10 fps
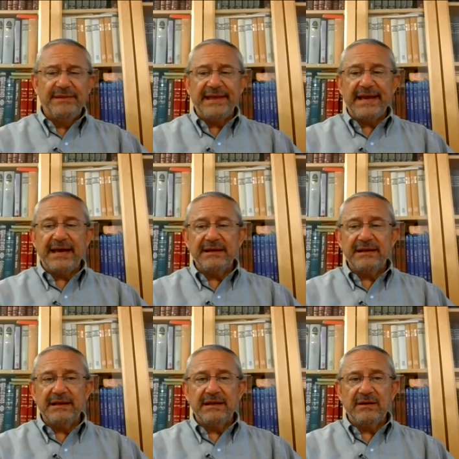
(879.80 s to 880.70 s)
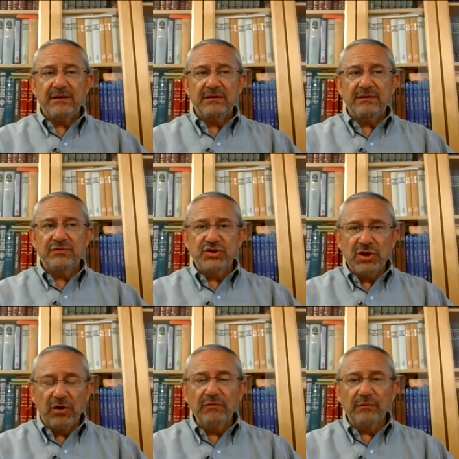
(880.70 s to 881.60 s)
that you
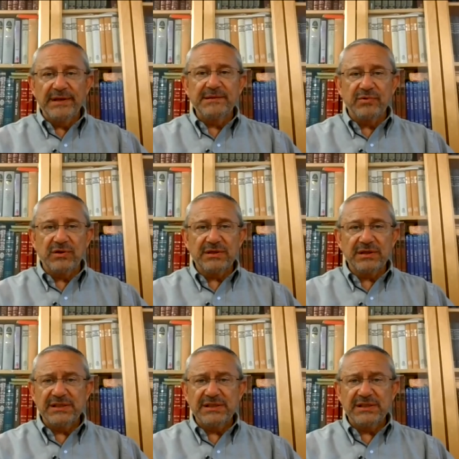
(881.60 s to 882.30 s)
don't read the book.